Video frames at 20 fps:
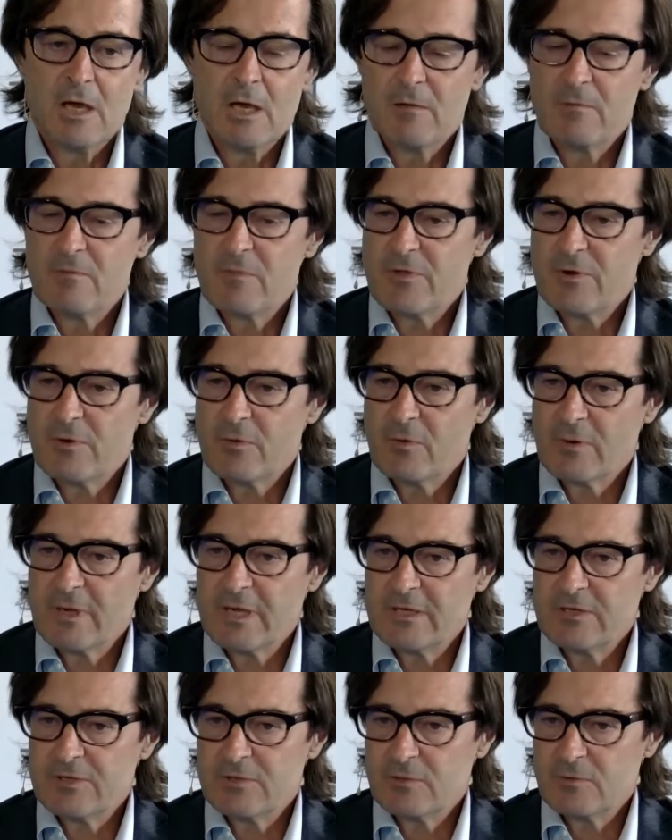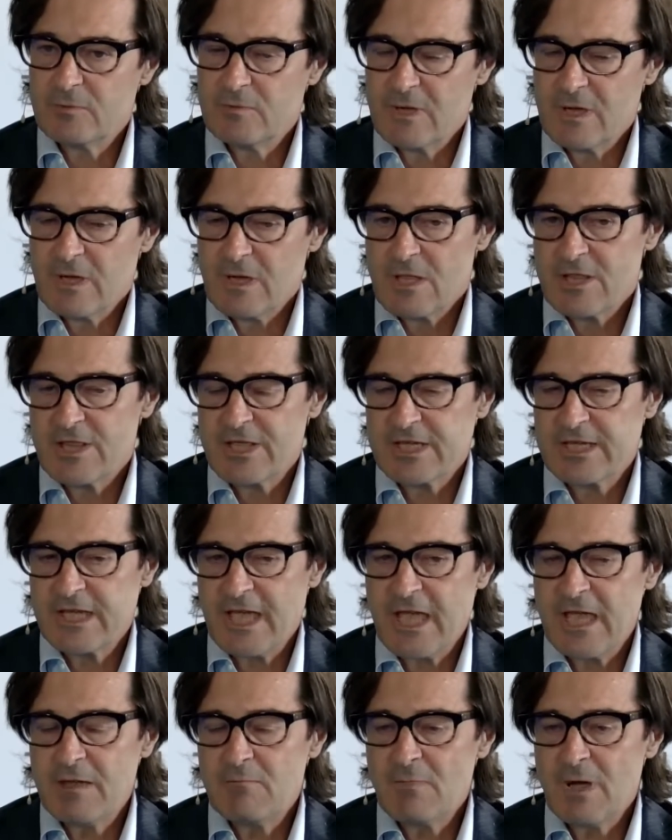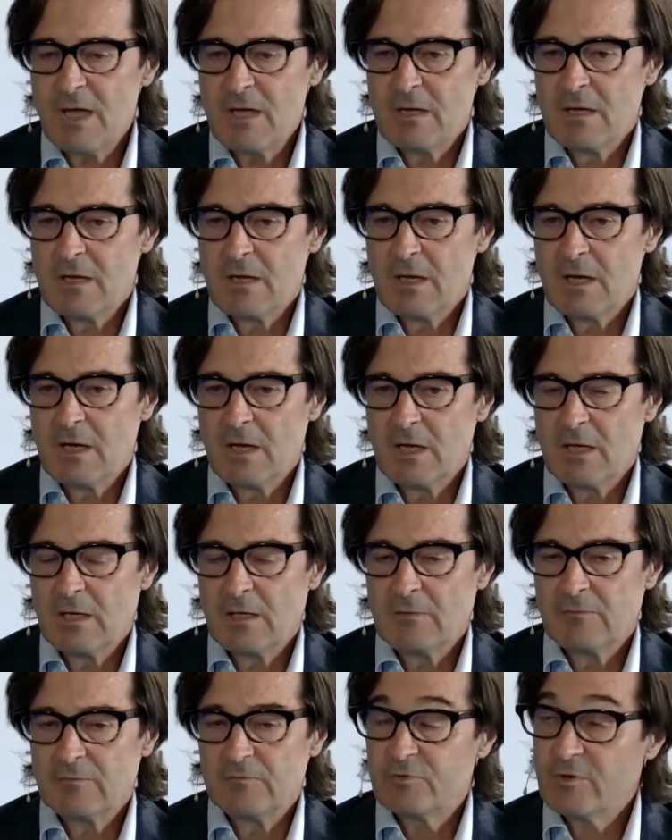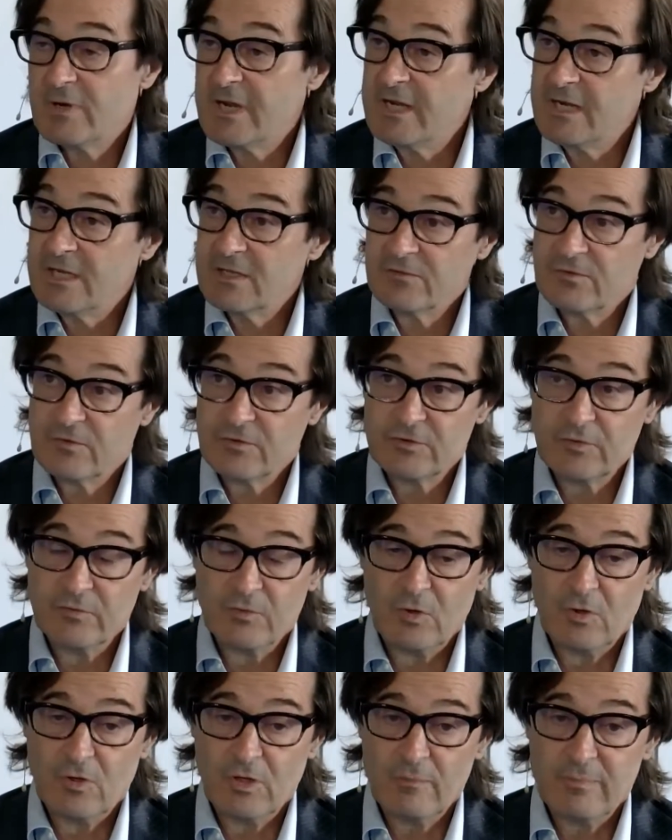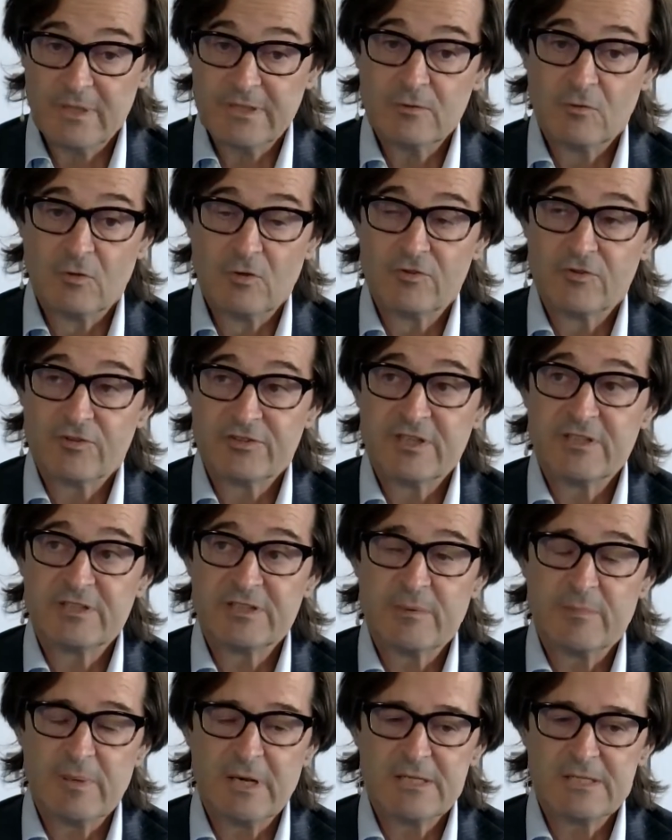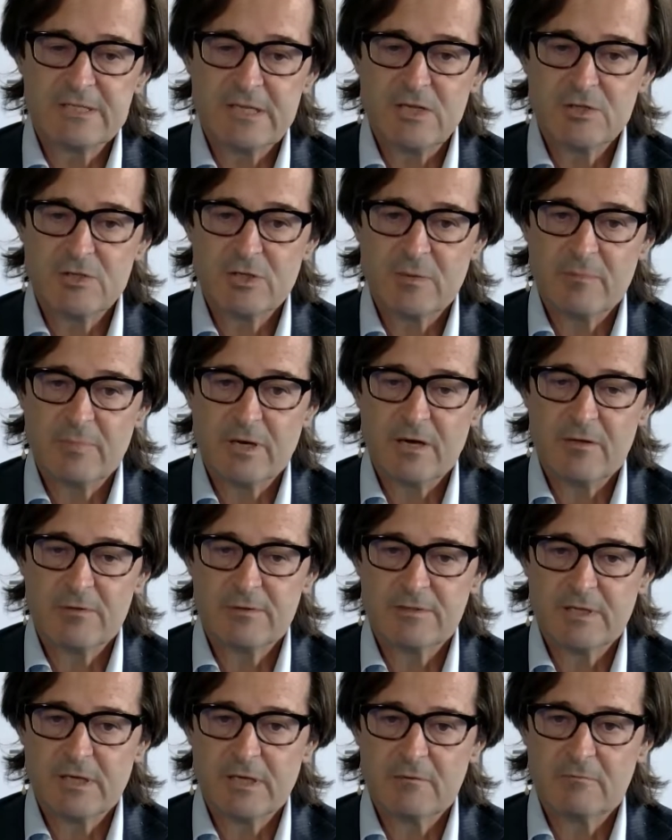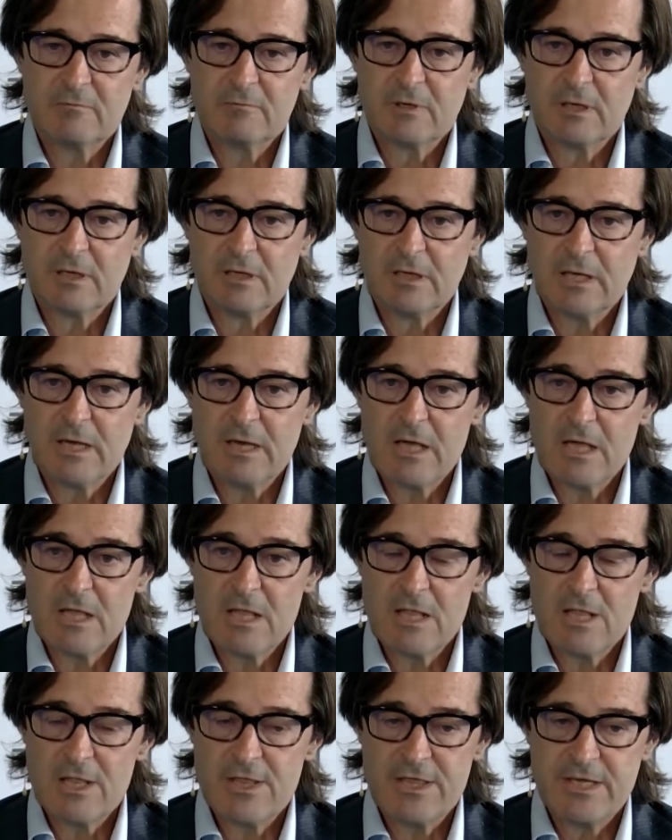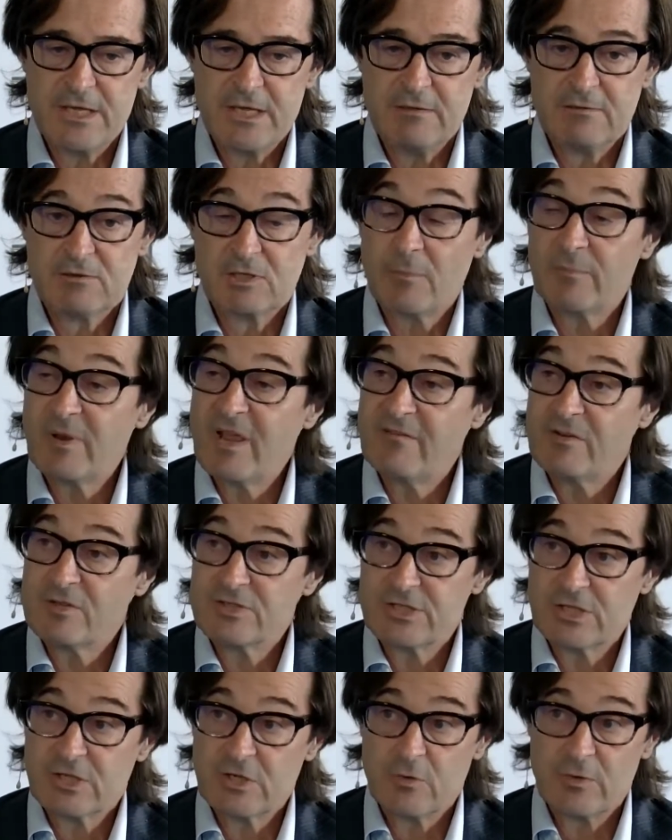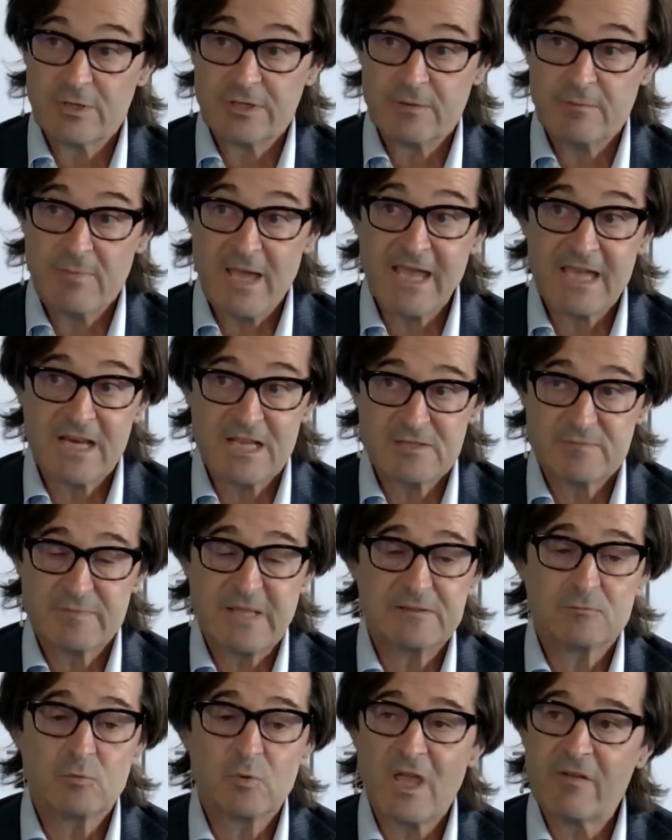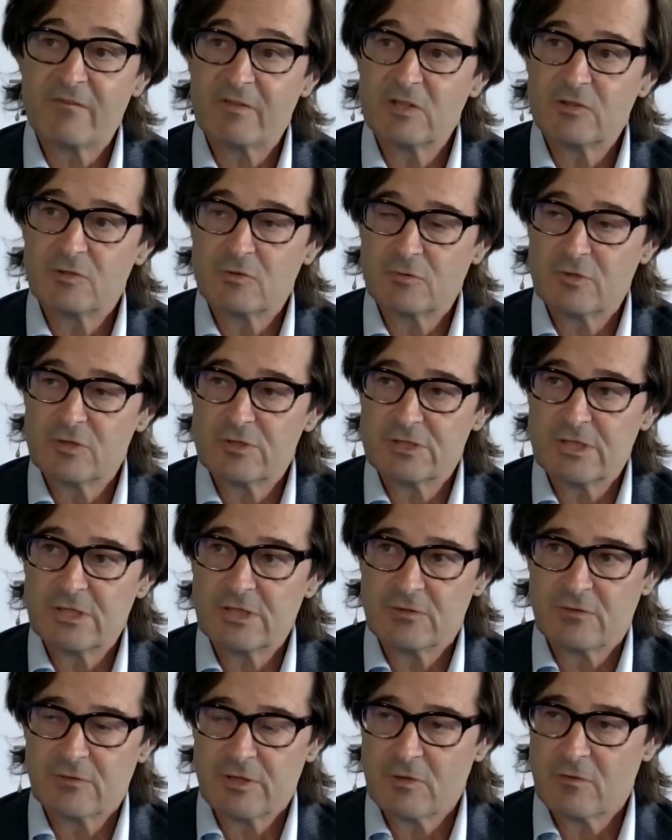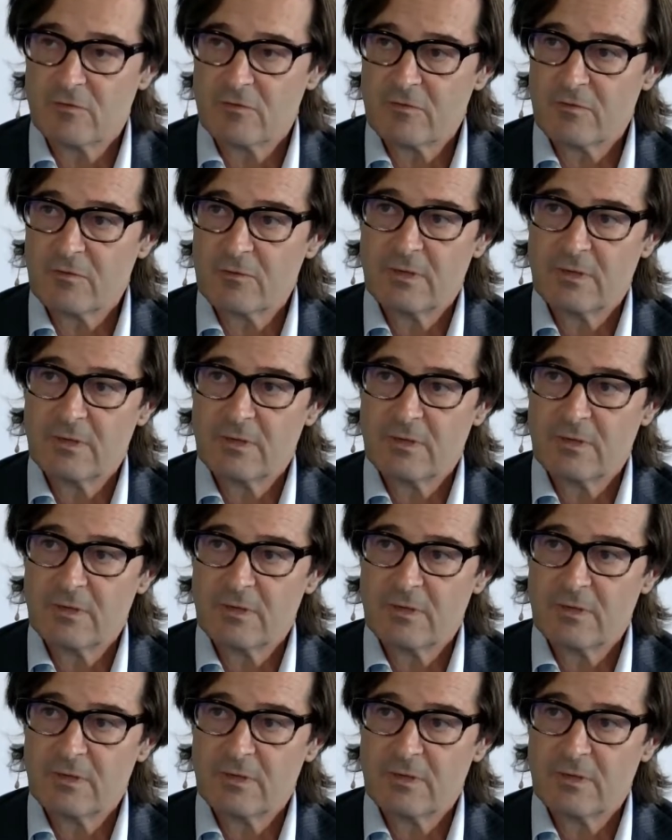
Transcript: thrown into the game. Uh, training, first of all, but yeah. also sensibilization about uh, well, uh, the top level of security mechanism that we have introduced into the overall